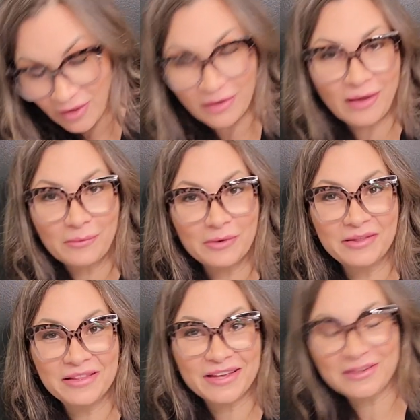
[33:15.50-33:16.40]
I will
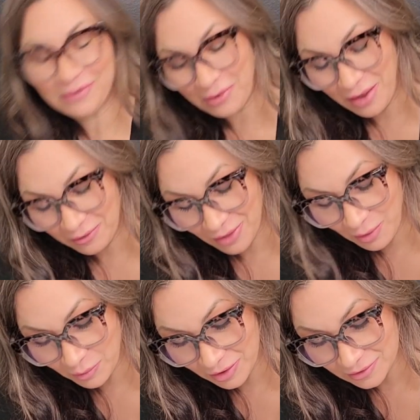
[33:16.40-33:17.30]
let you know how
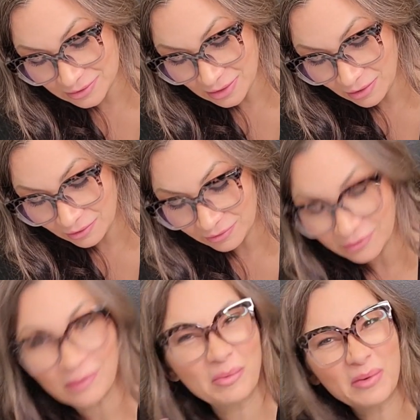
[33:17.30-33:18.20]
that works.
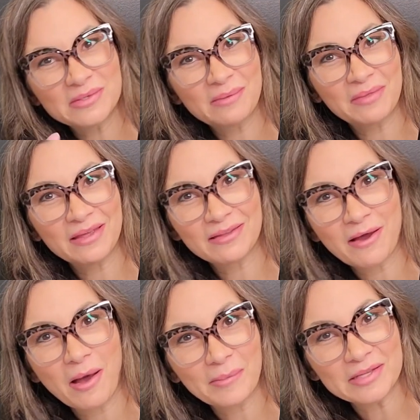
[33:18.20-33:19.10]
I'll post something in the
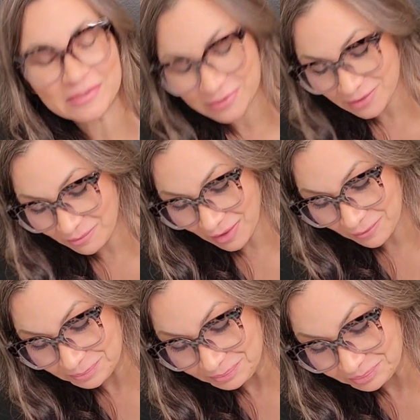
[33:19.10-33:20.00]
comments or
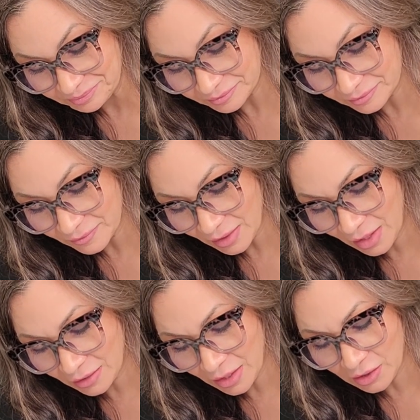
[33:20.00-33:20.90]
something
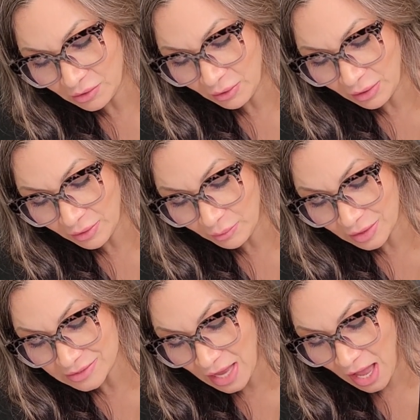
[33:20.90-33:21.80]
and let you know how that
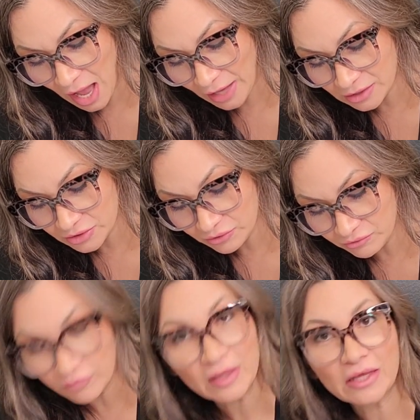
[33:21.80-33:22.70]
works. I do
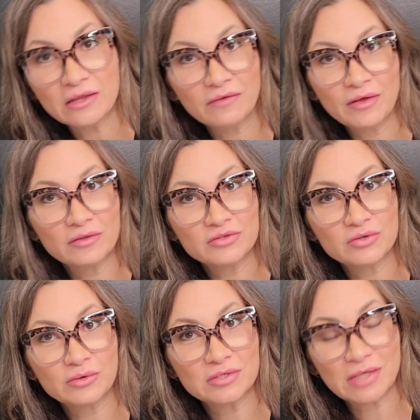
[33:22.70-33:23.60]
really love how the
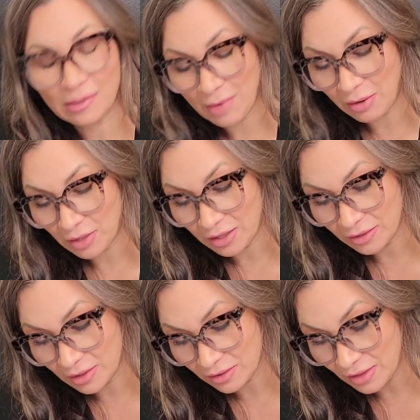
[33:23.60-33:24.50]
strokes came out. I
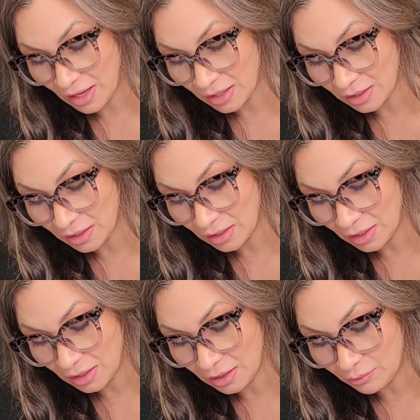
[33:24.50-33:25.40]
think that
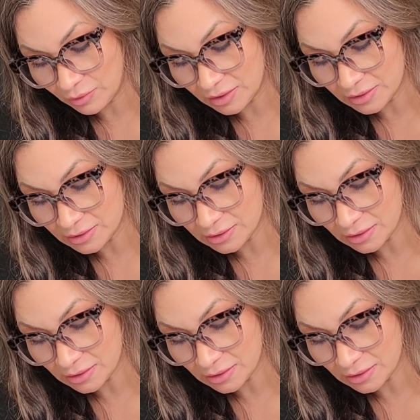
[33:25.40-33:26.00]
it was